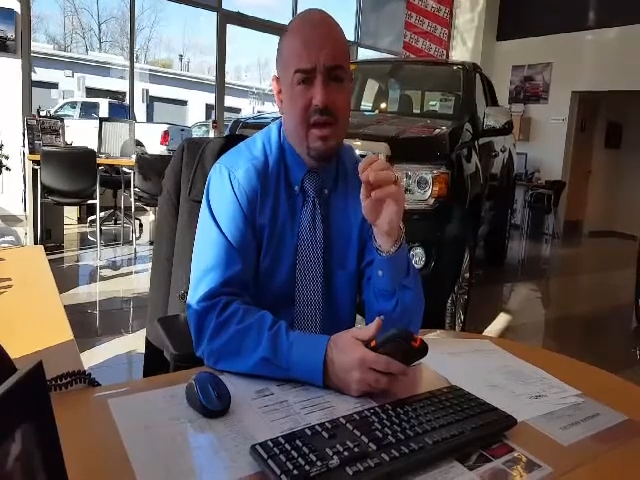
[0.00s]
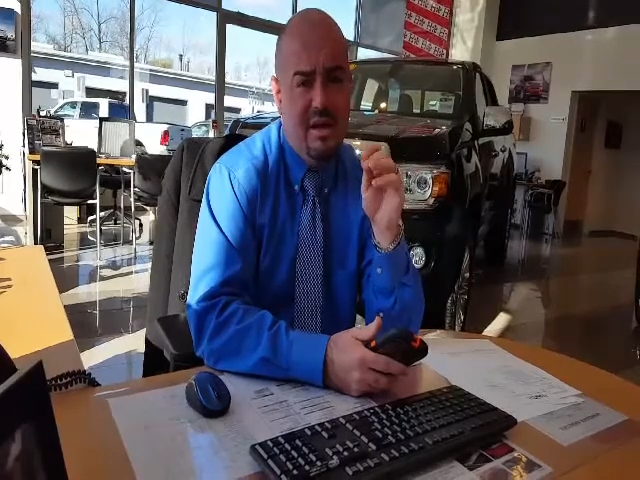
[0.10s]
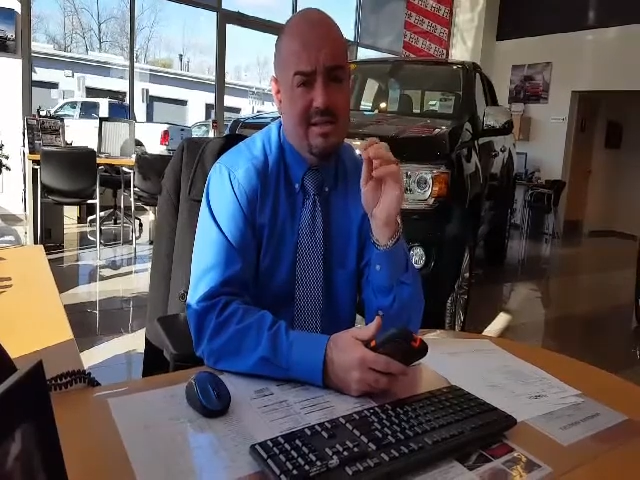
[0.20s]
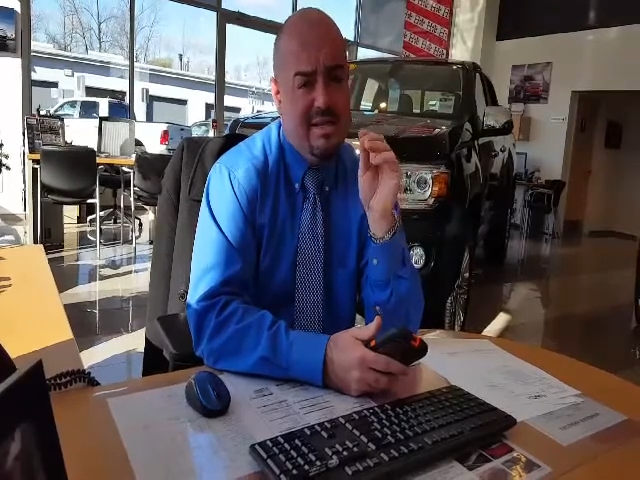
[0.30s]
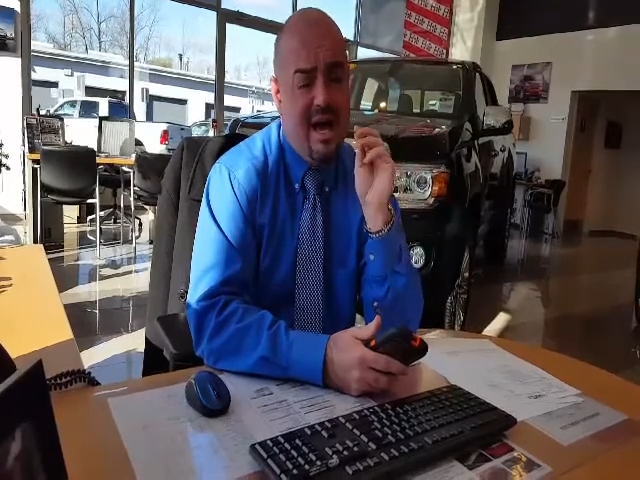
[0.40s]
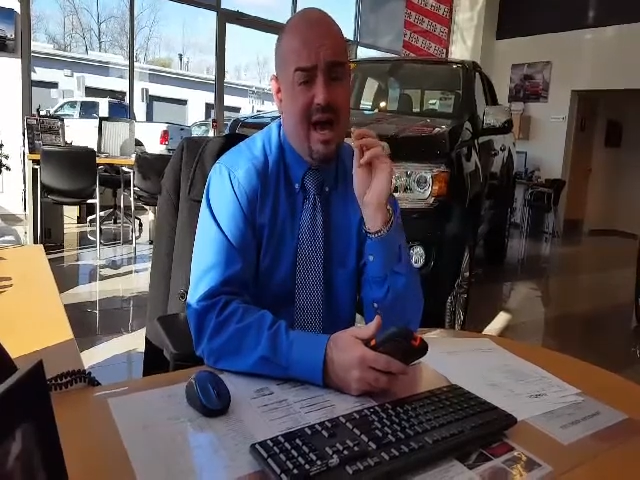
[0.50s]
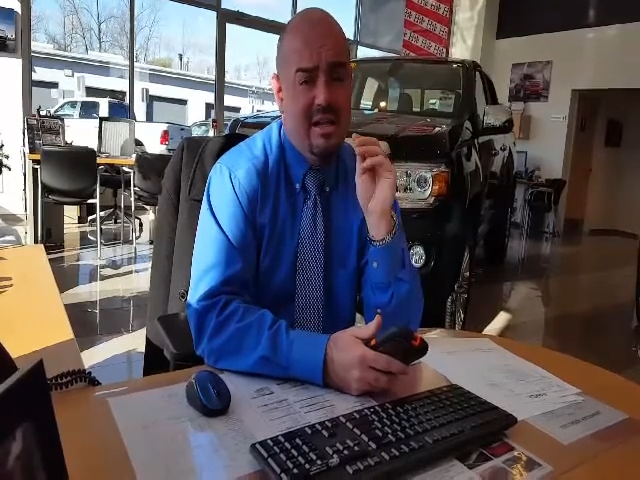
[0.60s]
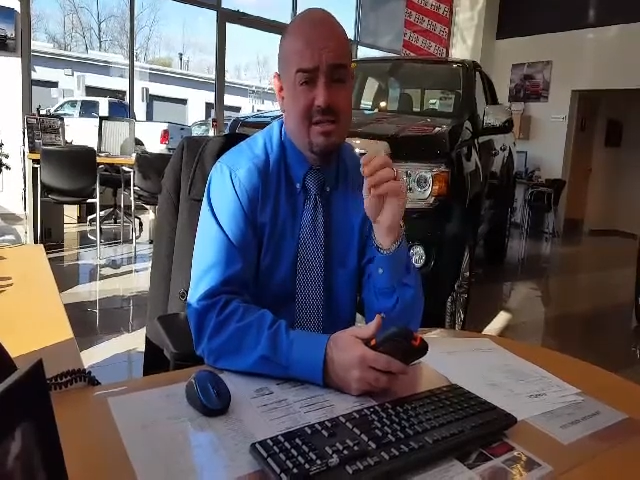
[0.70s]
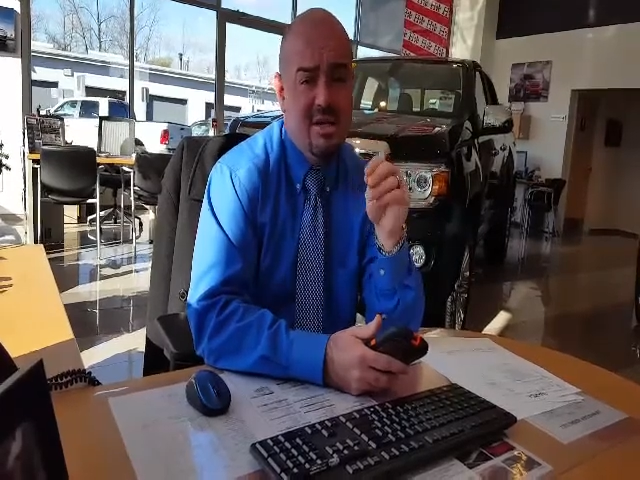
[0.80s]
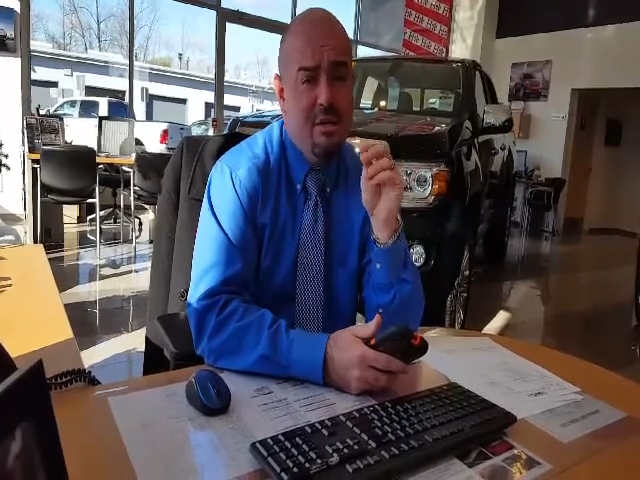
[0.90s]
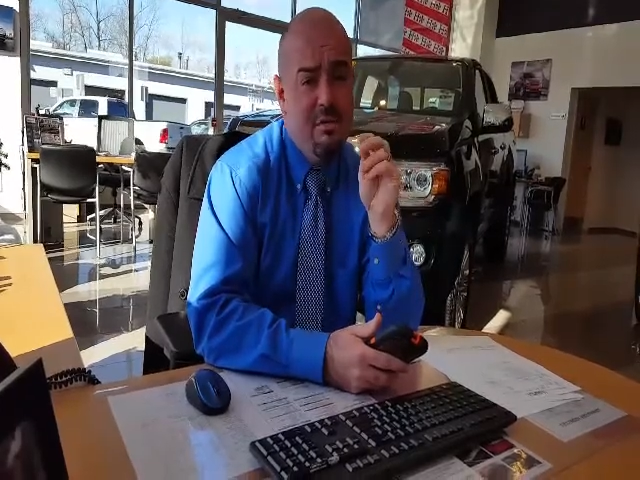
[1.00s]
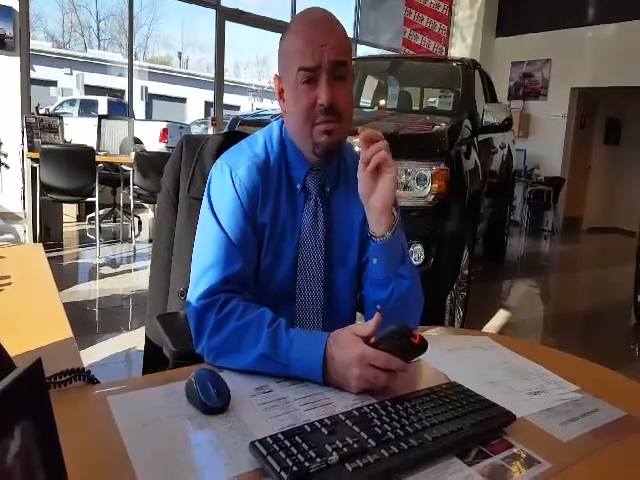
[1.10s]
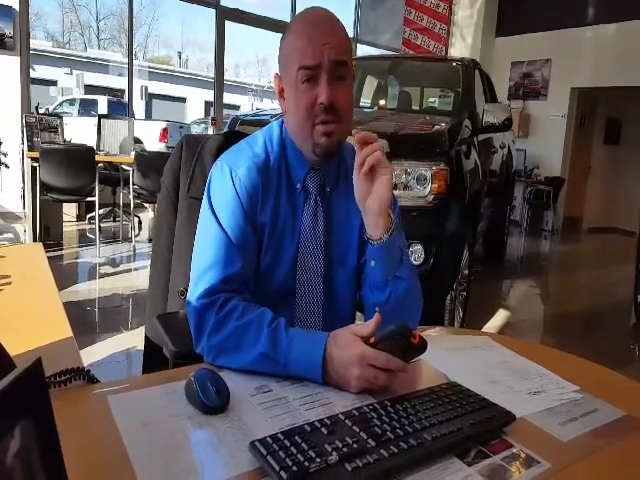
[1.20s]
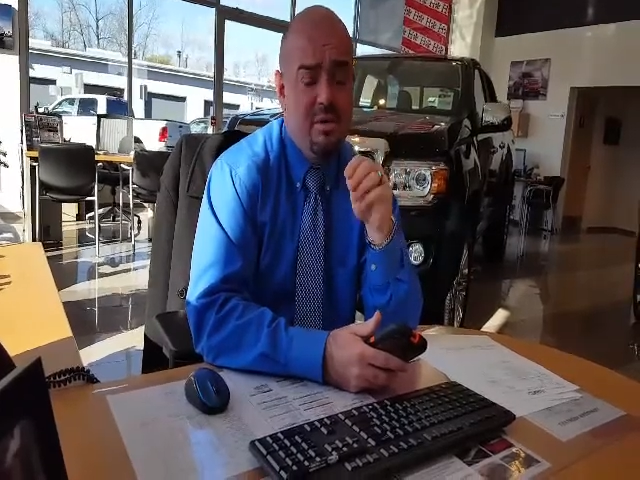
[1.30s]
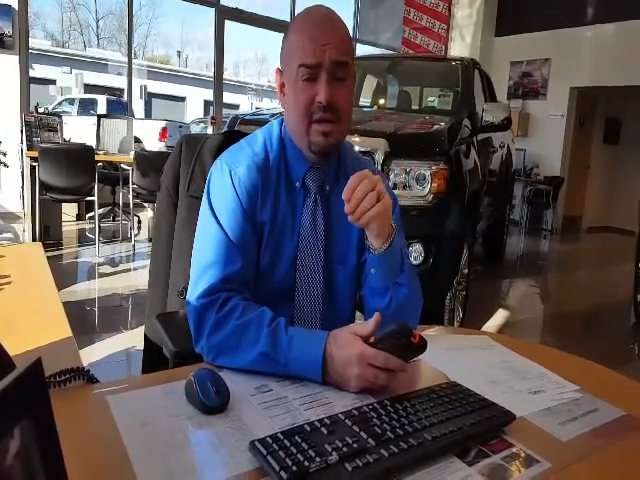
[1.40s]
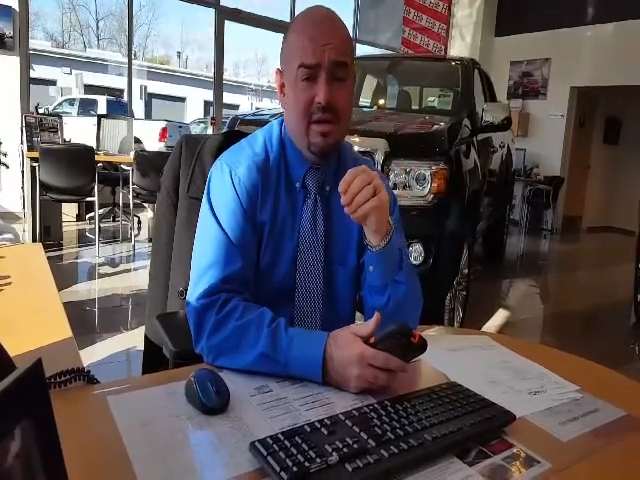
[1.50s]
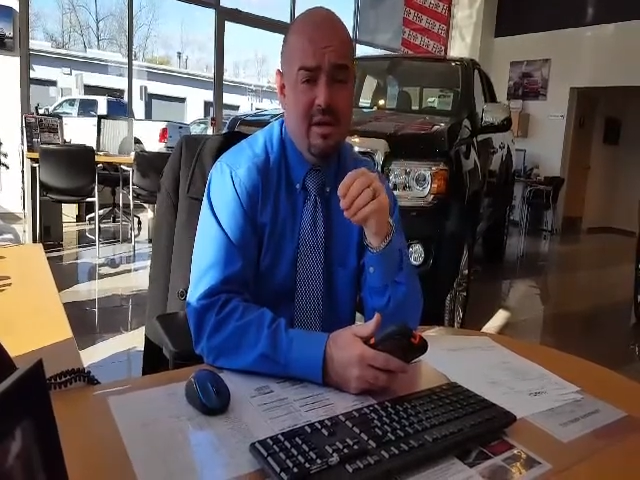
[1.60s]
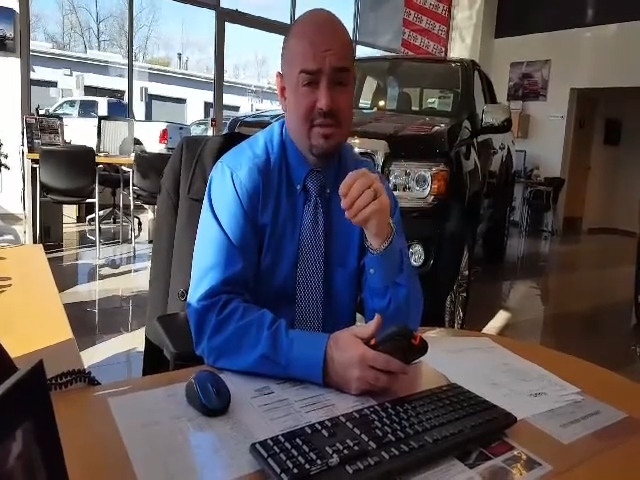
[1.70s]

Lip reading: It's the OnStar Remote Link.